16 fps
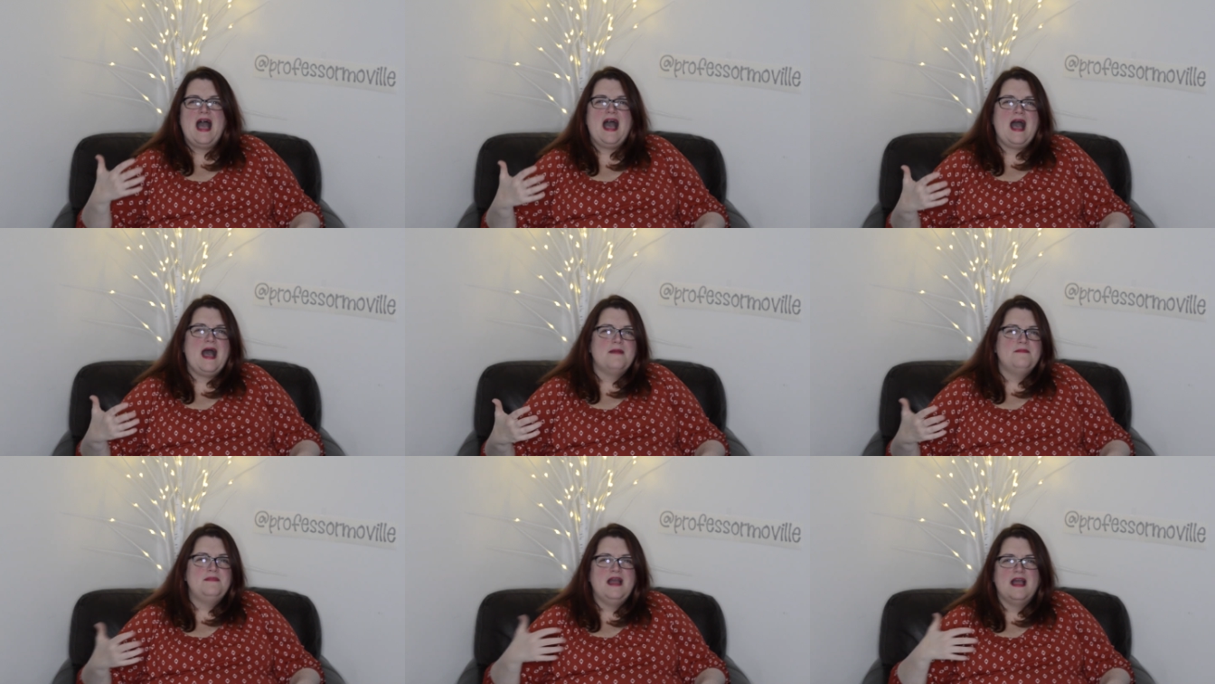
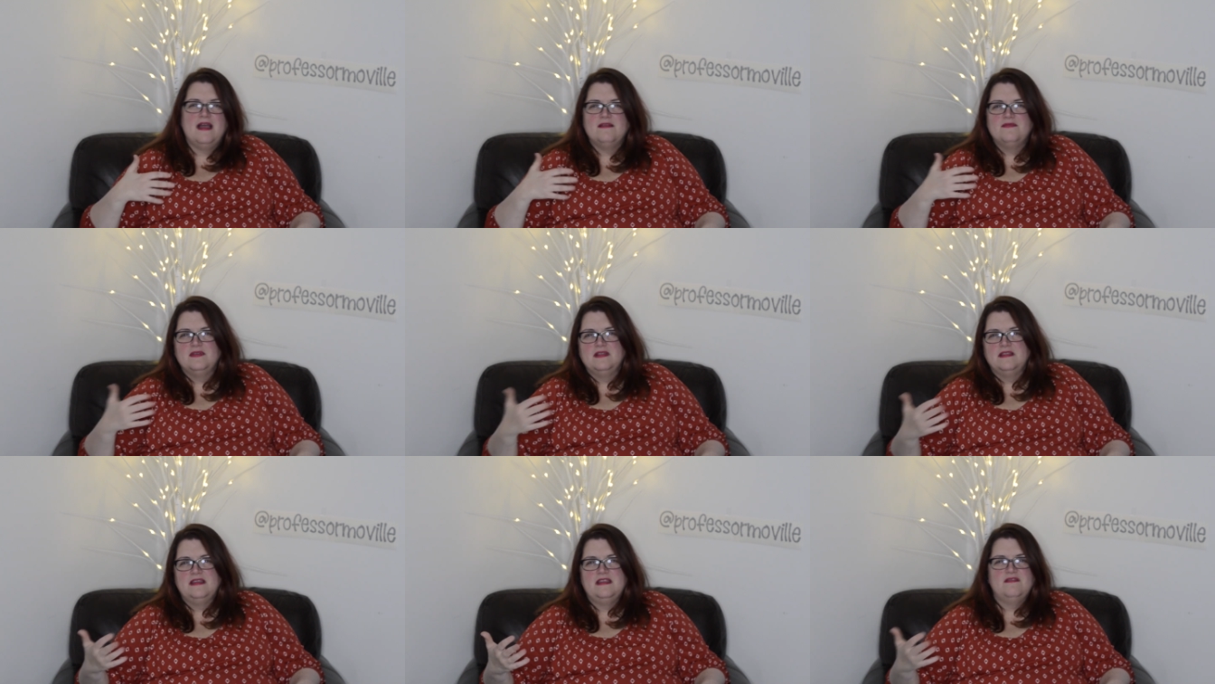I'm not
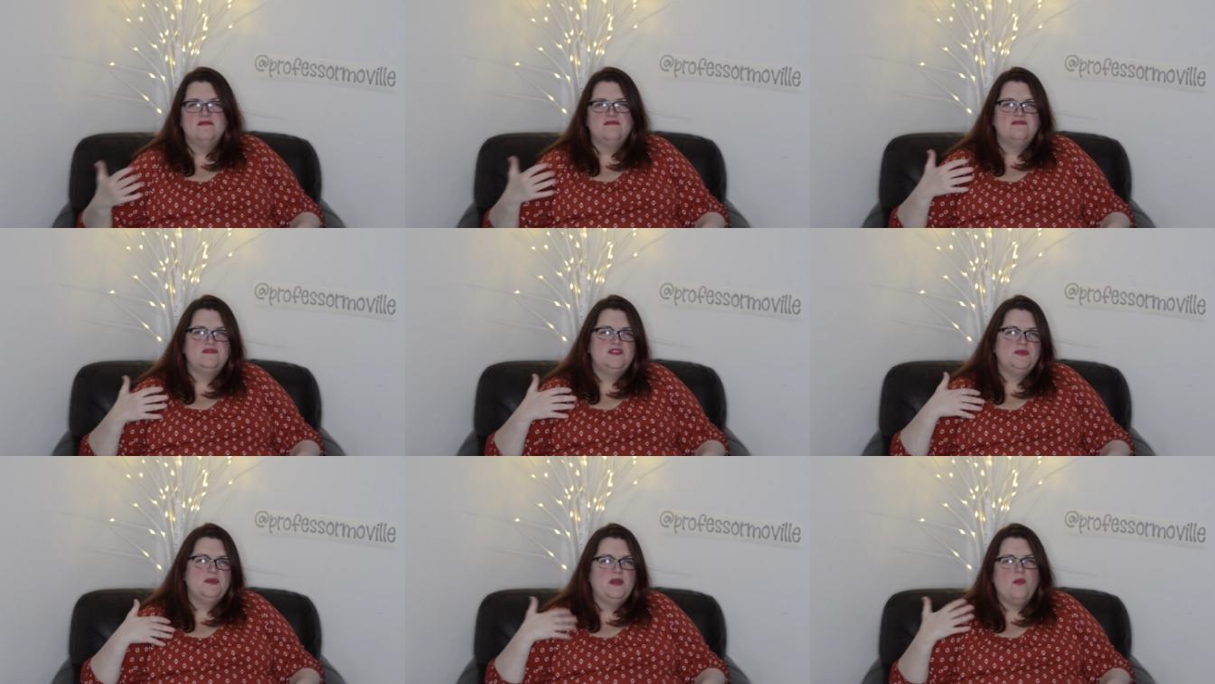really
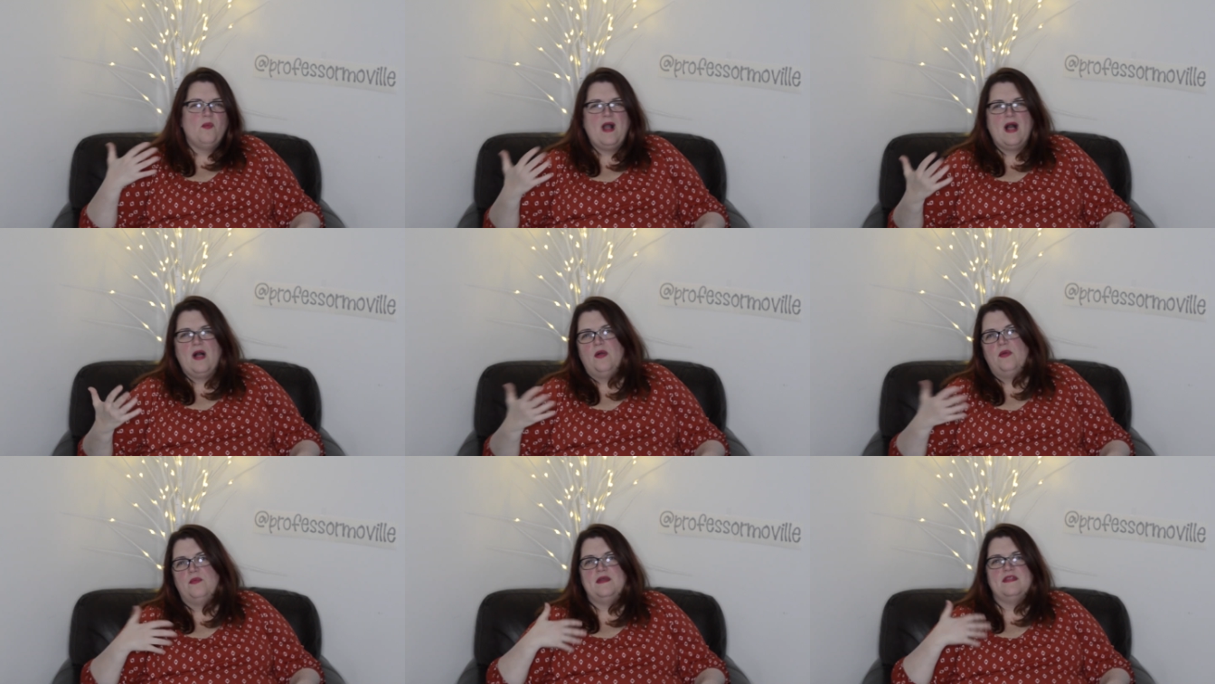doing
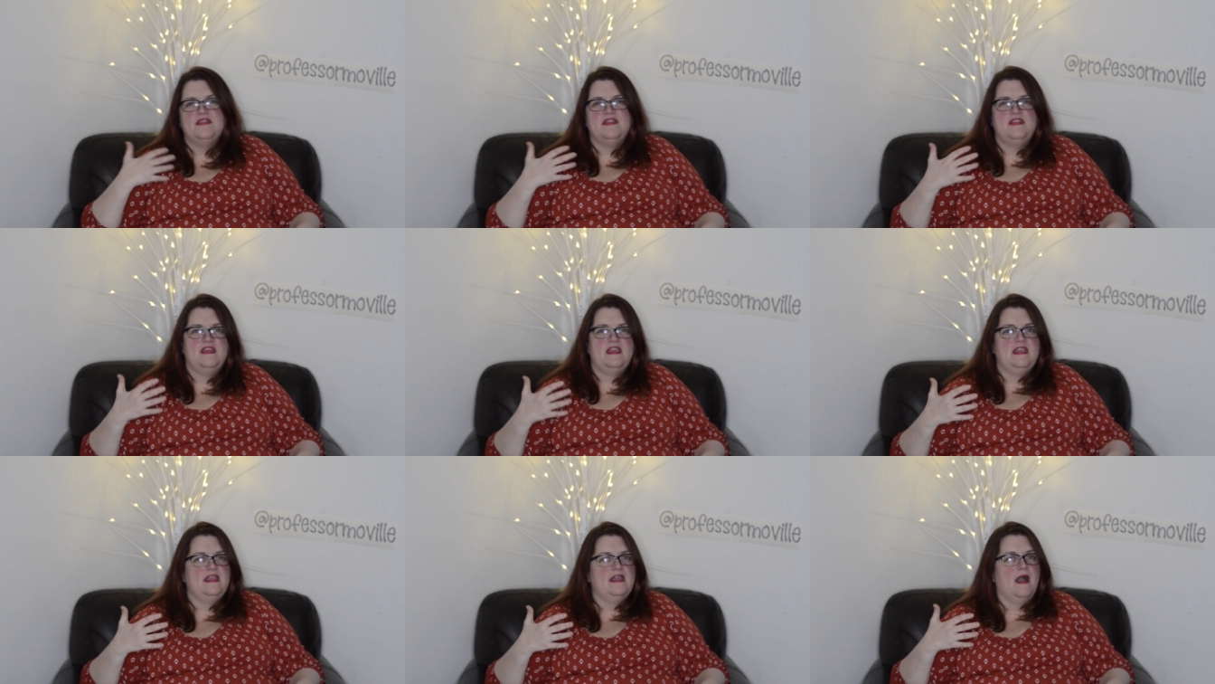well with
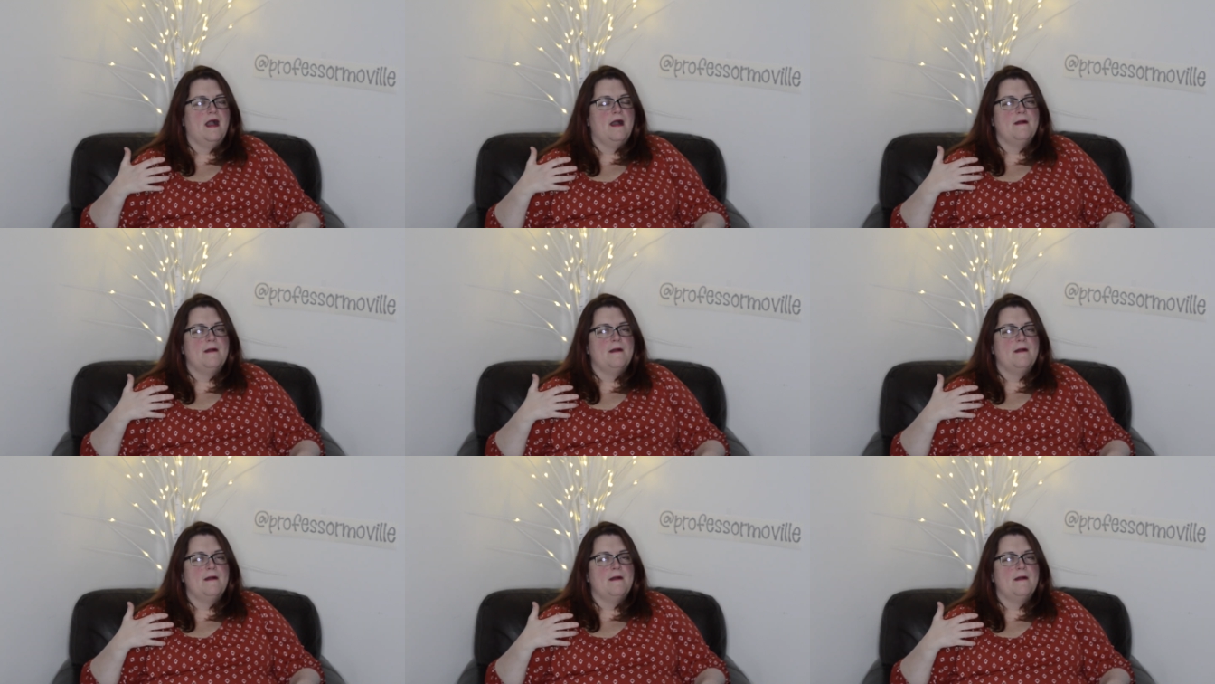the